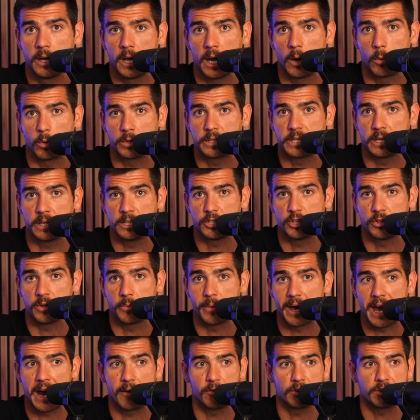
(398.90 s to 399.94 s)
and we're teaching them
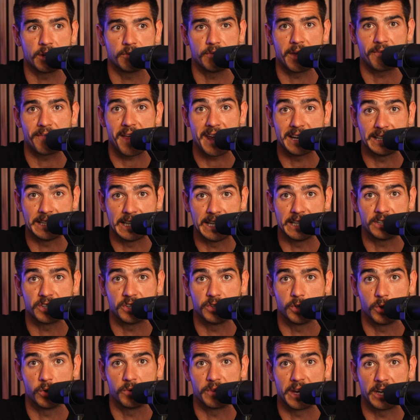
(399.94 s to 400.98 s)
everything that they need to
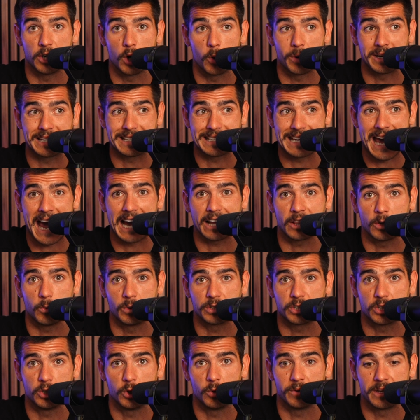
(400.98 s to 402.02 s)
do, and they know exactly what
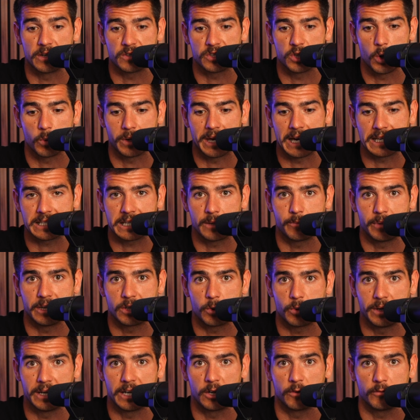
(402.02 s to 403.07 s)
to do, and there's no guessing
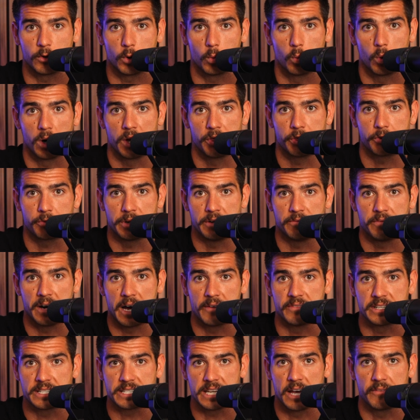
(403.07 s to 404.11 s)
between interview 1, 3,
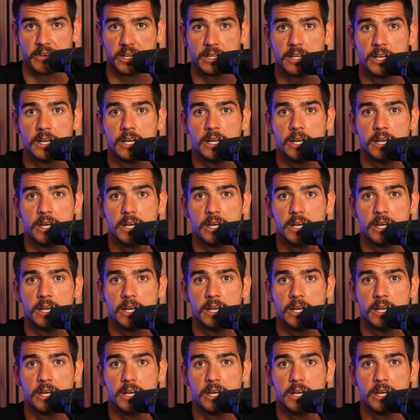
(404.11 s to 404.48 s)
5, and 7.